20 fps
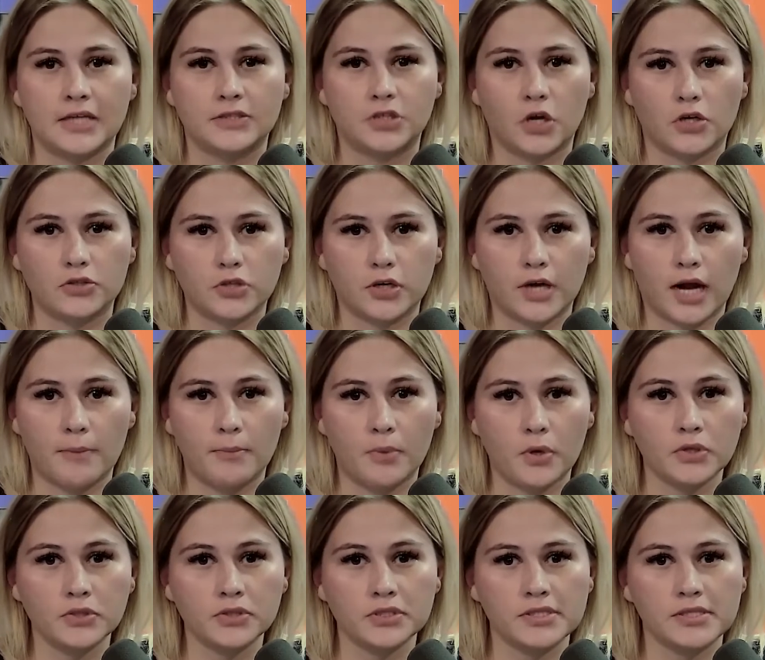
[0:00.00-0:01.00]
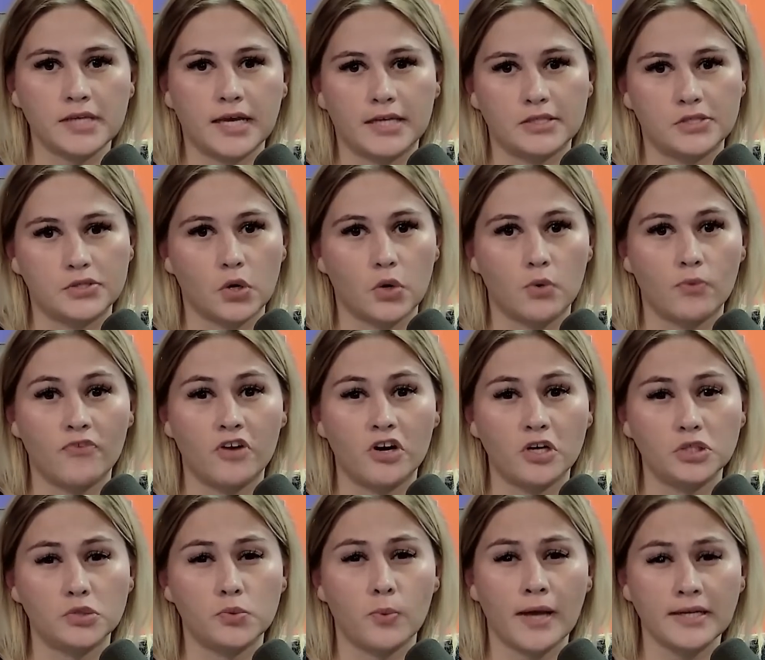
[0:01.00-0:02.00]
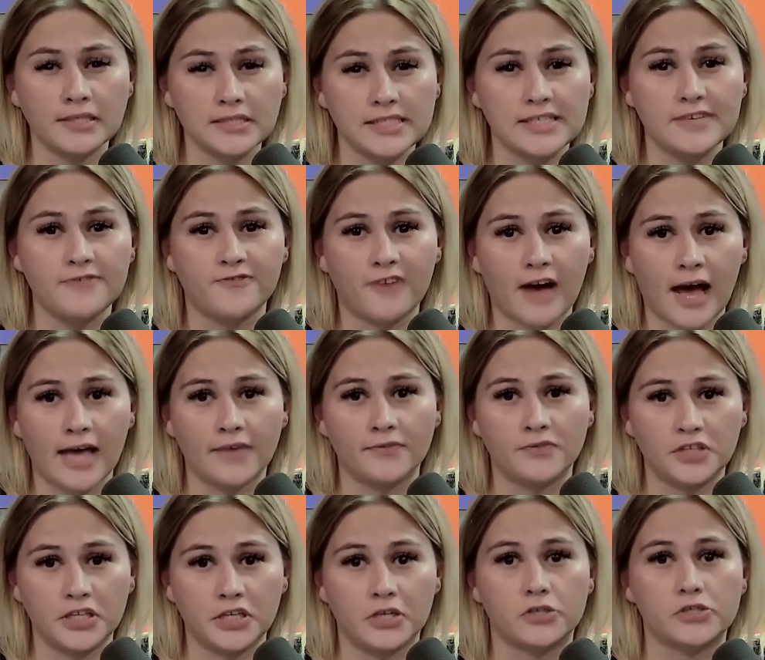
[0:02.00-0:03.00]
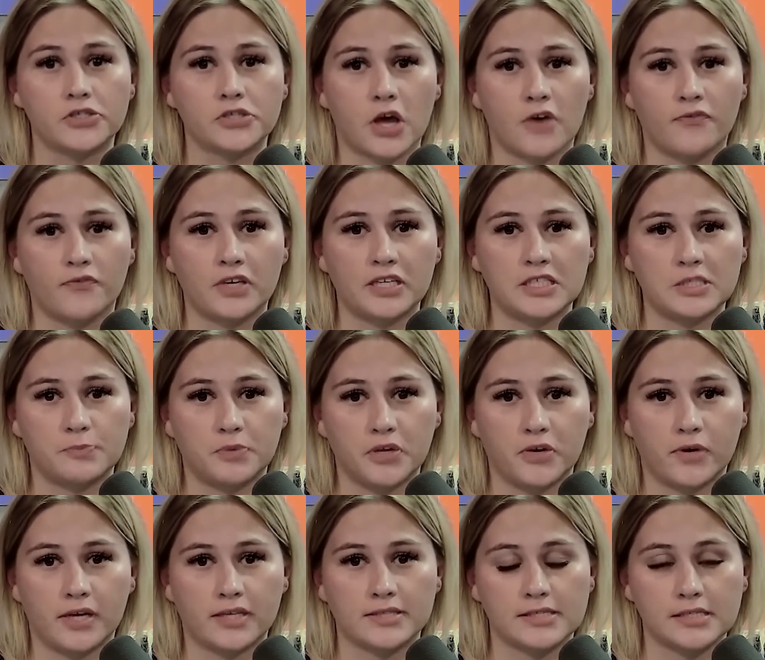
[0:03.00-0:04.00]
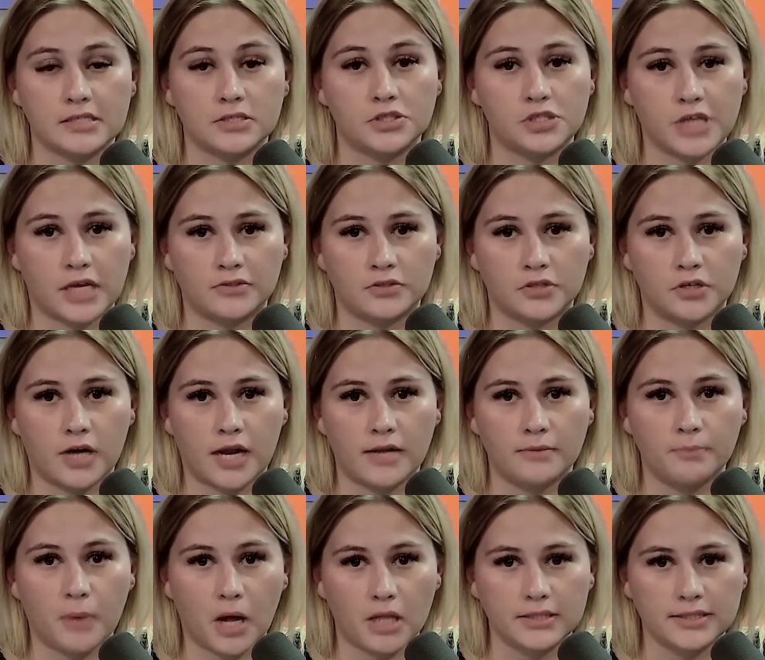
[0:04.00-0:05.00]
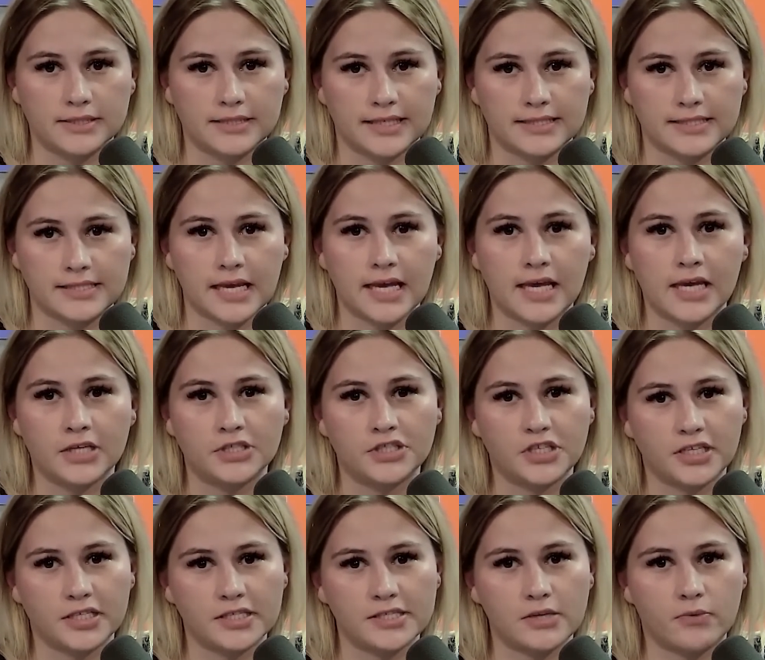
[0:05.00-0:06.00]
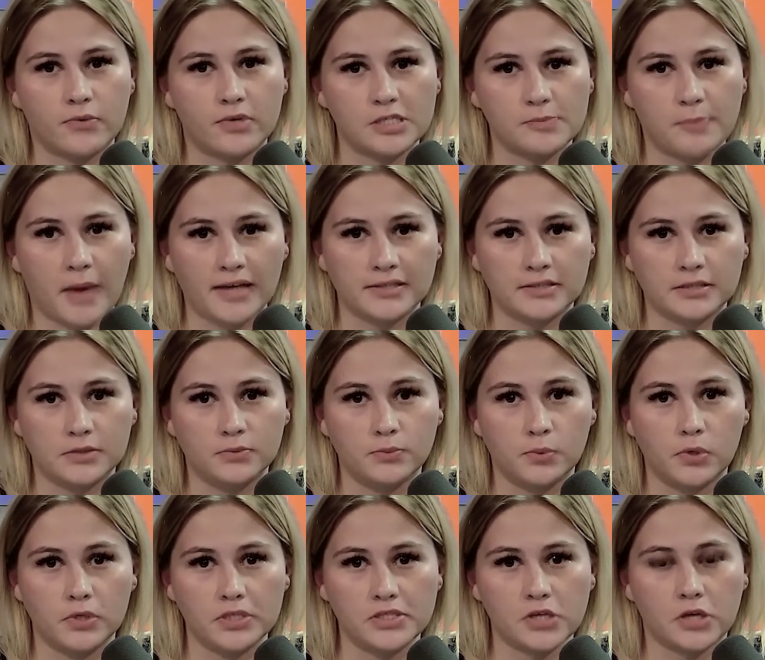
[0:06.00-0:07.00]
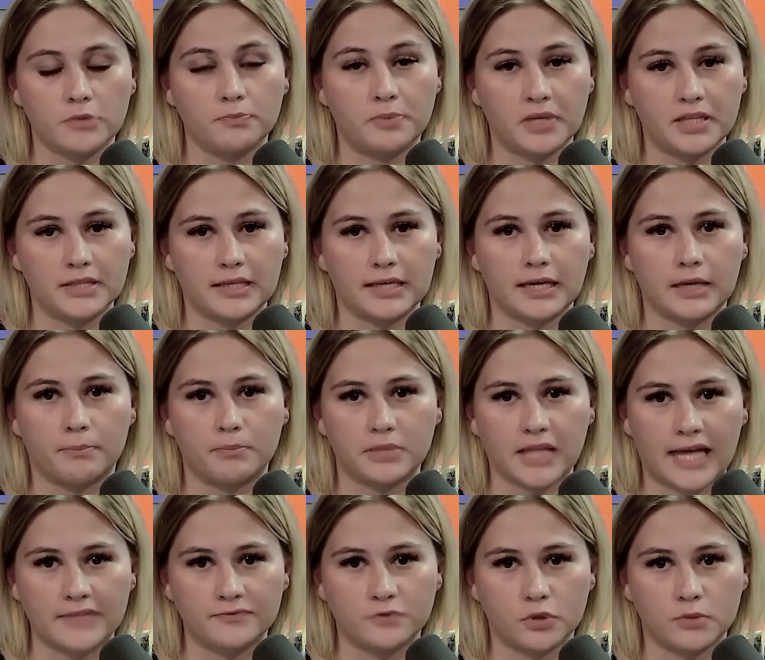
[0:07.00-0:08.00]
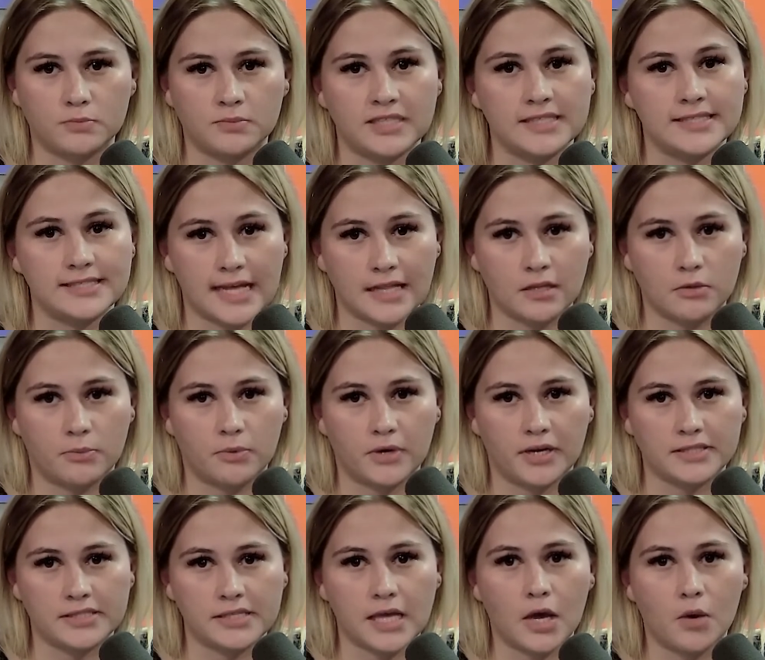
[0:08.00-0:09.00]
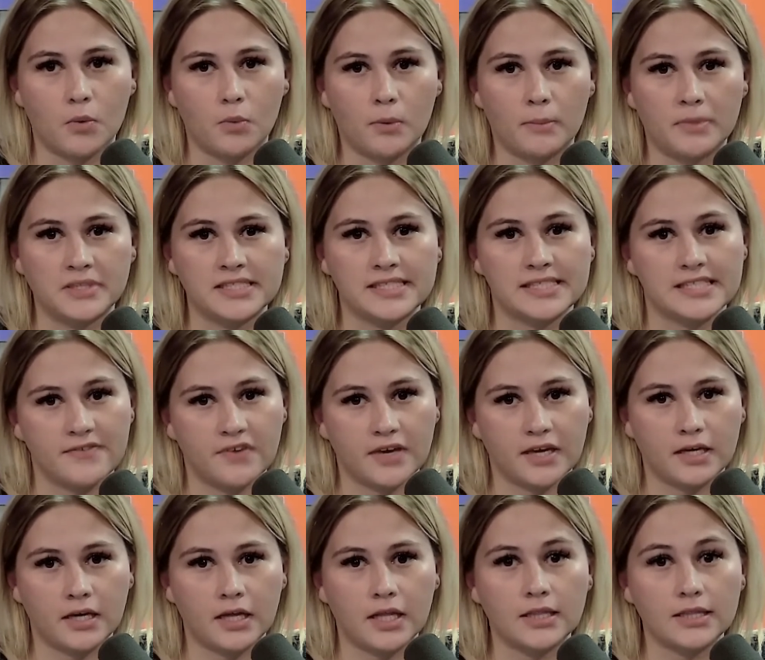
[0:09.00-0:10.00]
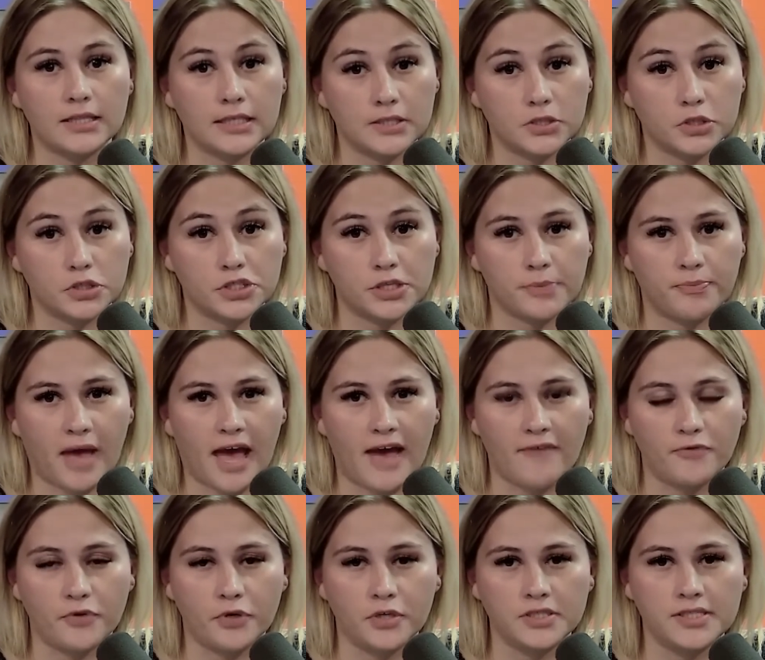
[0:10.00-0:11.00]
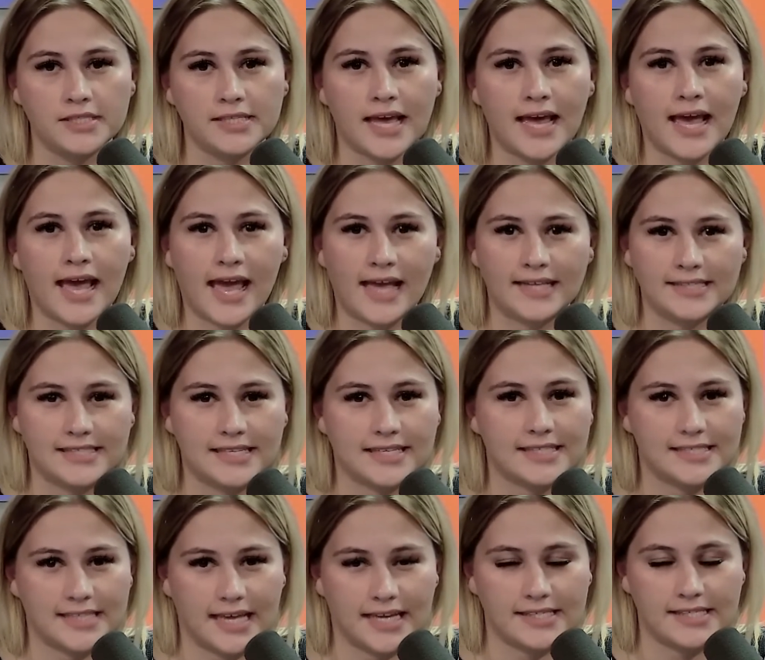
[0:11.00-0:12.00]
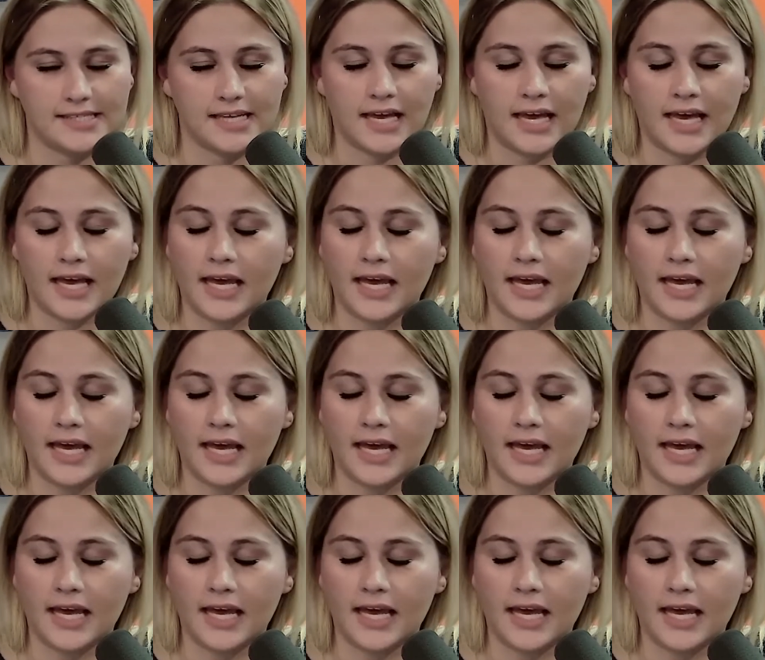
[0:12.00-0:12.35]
Dr. Habon has over 25 years of experience in gender and politics. She is a respected voice on building a platform that celebrates women's civic leadership efforts and success.